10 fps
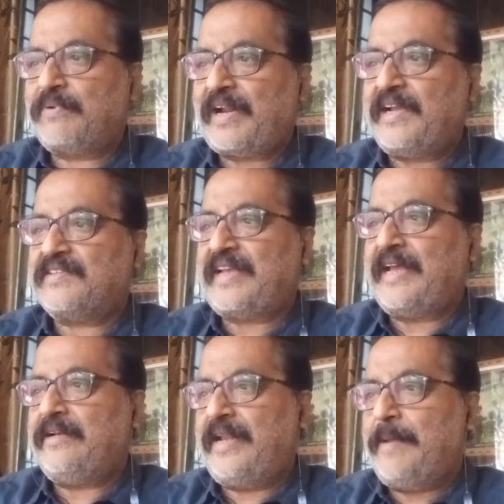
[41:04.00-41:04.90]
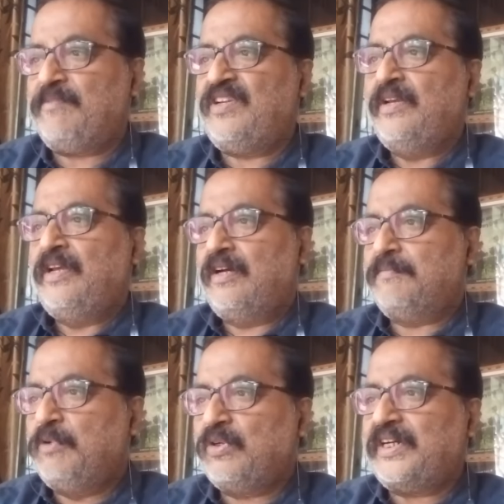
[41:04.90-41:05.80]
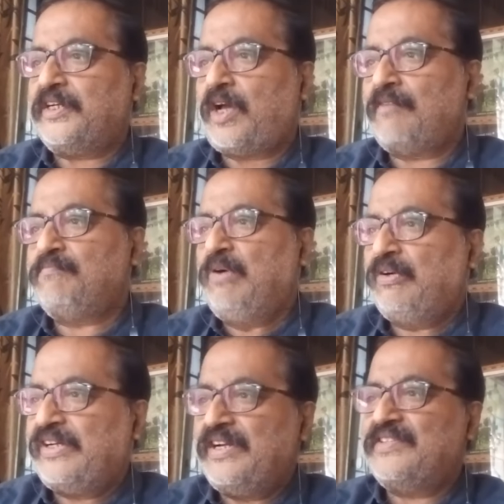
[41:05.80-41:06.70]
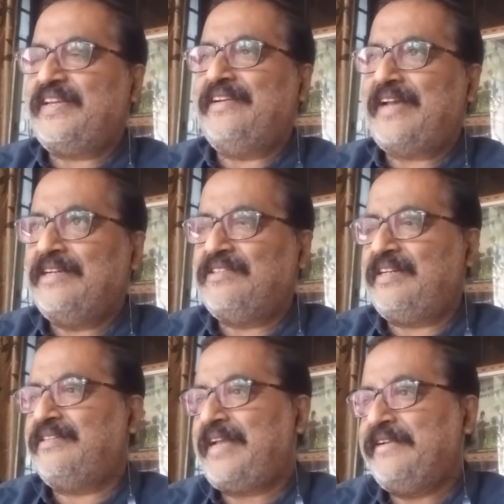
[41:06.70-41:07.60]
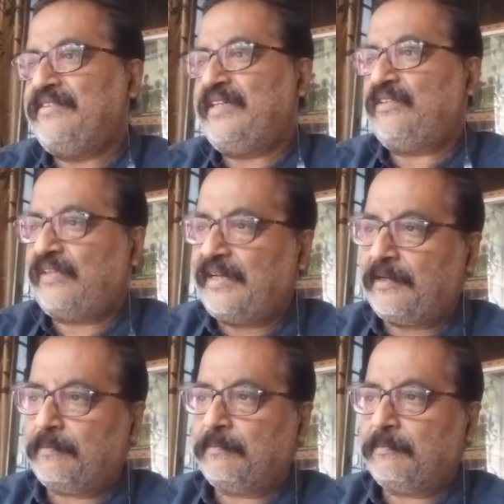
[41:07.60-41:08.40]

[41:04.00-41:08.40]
Prize, and named Booker of Bookers in 1993.